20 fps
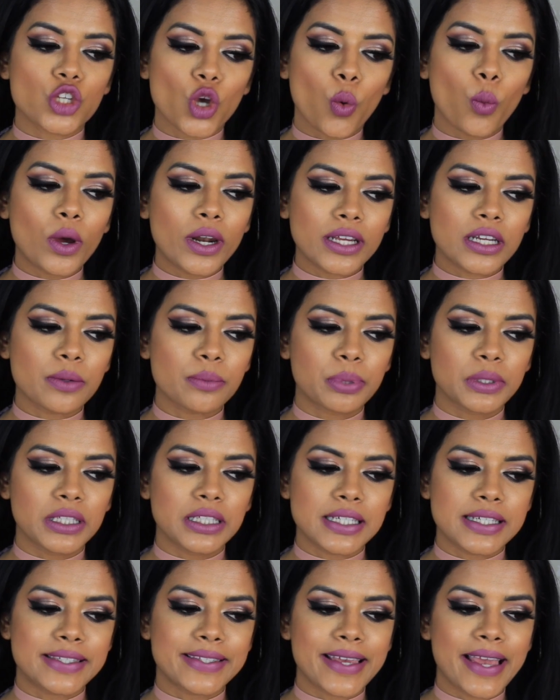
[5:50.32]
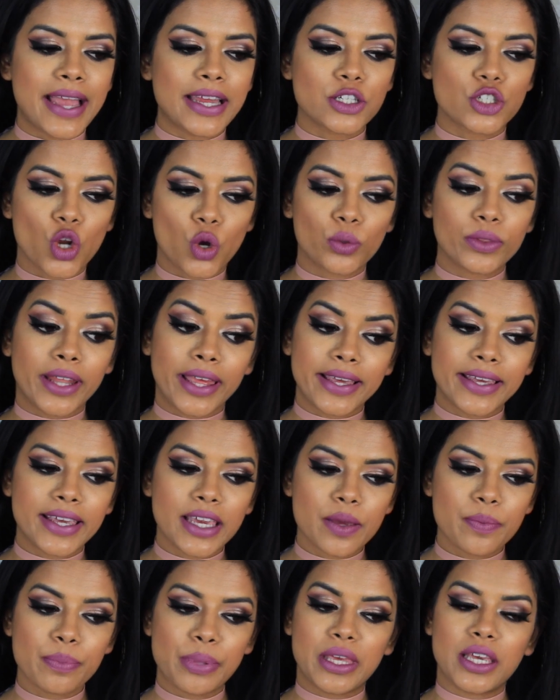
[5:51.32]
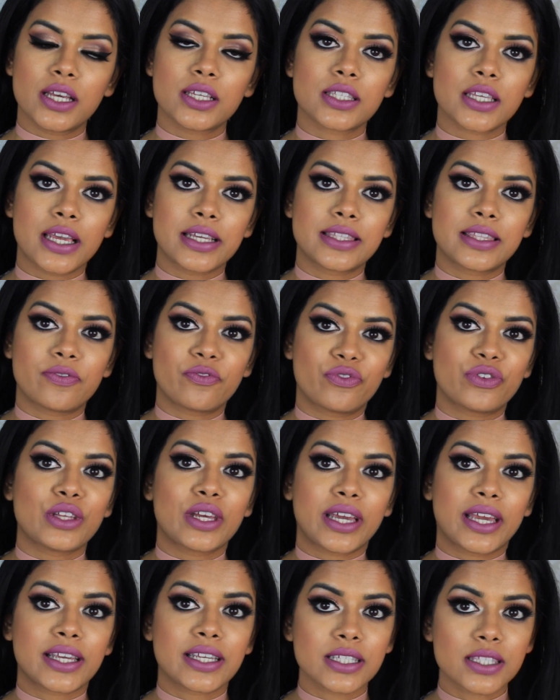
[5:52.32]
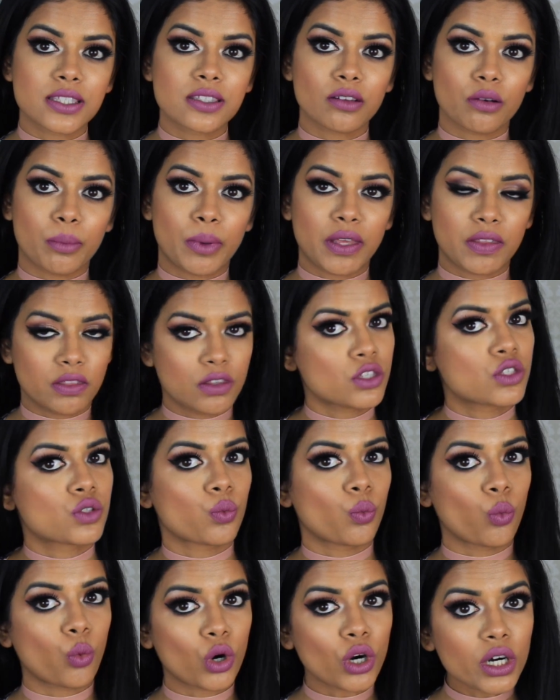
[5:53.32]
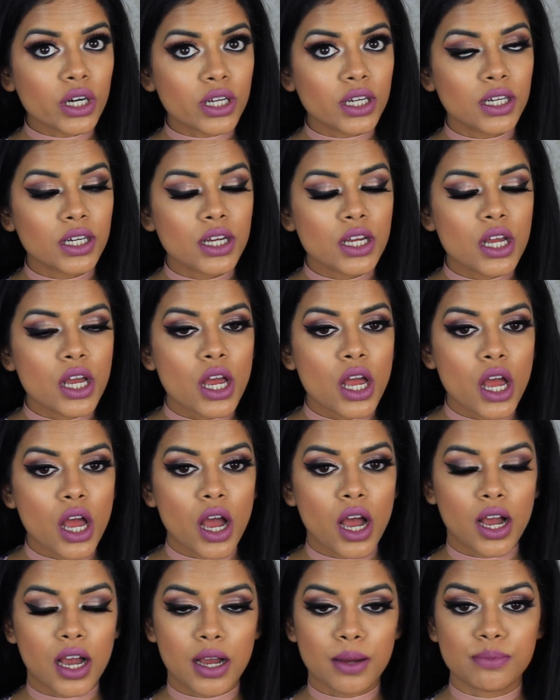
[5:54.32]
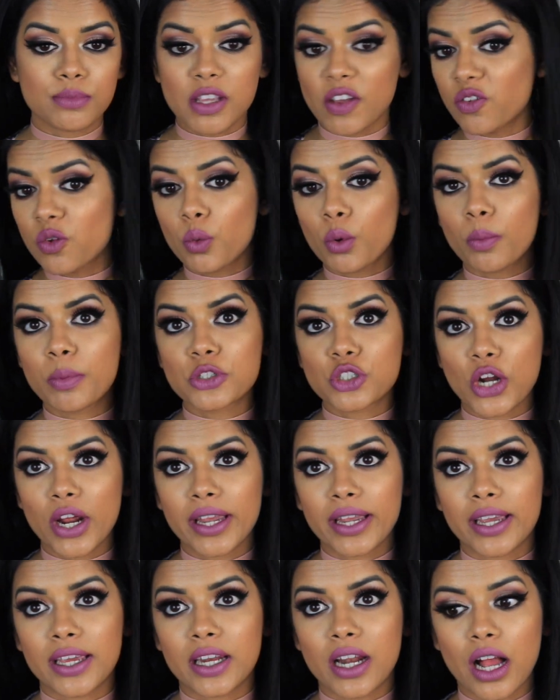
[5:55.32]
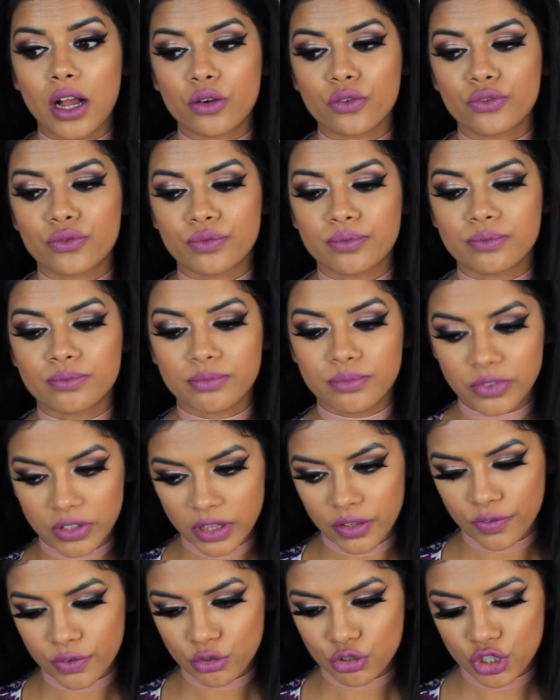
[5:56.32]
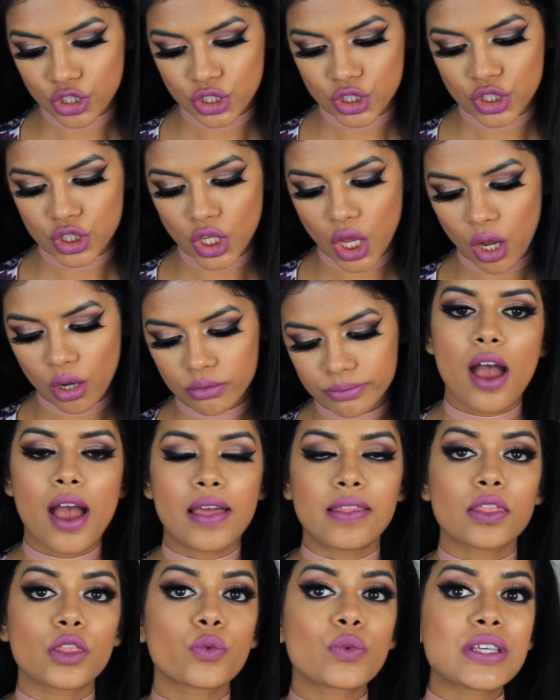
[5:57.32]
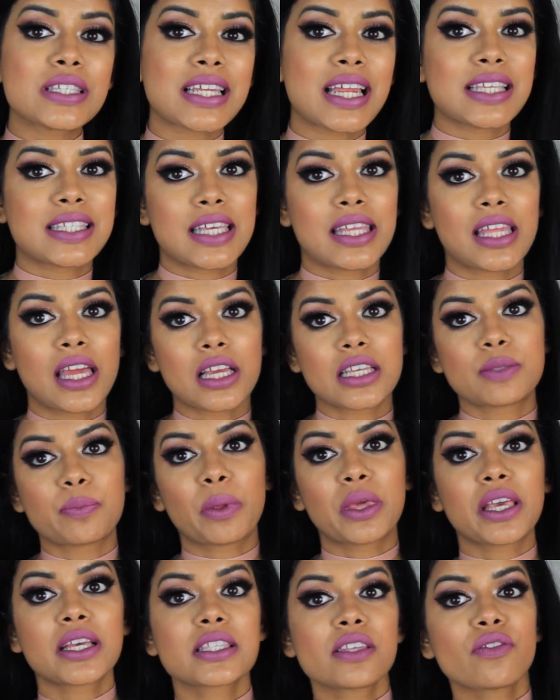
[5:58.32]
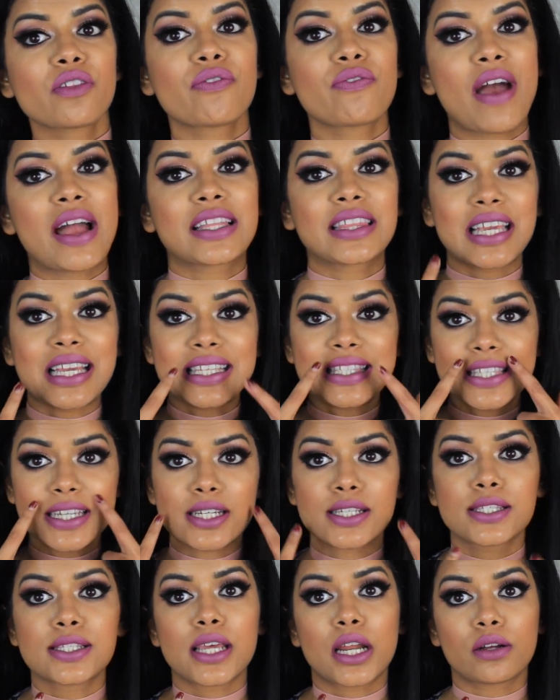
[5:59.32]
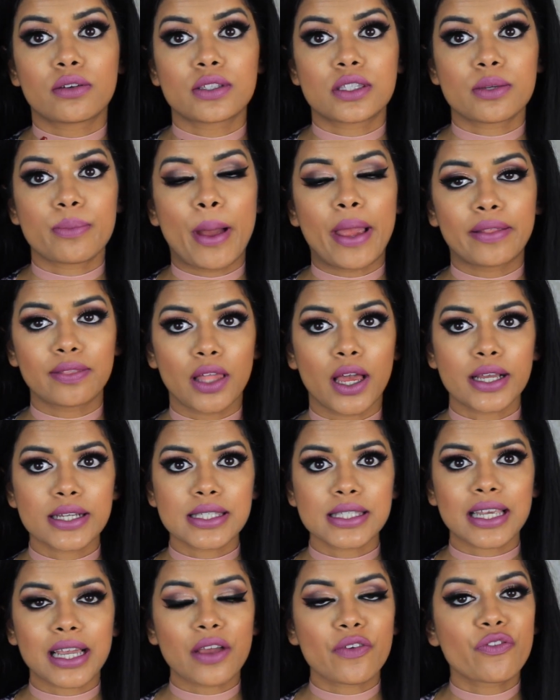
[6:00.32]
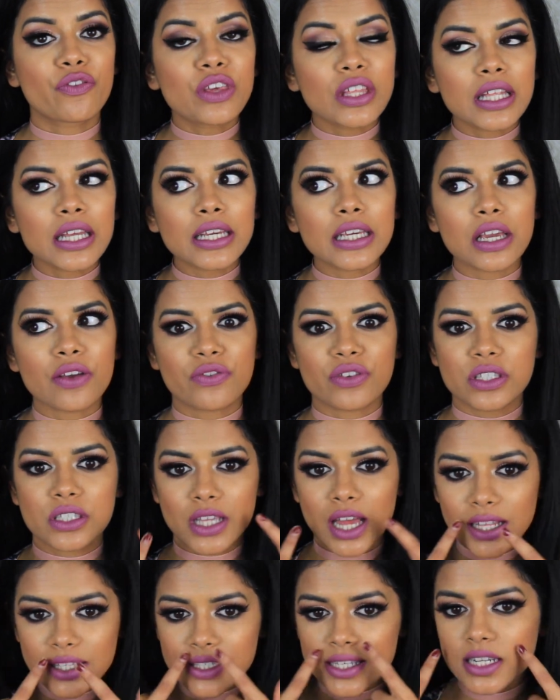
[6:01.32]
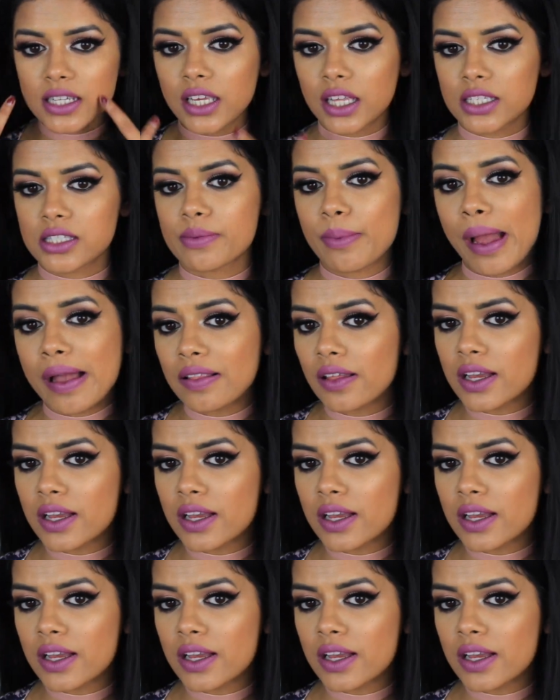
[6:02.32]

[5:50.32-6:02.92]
don't want to completely say I don't like it because I feel like I can still make this work. Definitely will be trying it out in the future. So, and the reason I say that is because of the fact that it didn't settle into my lines. Like I feel like if it's not settling into my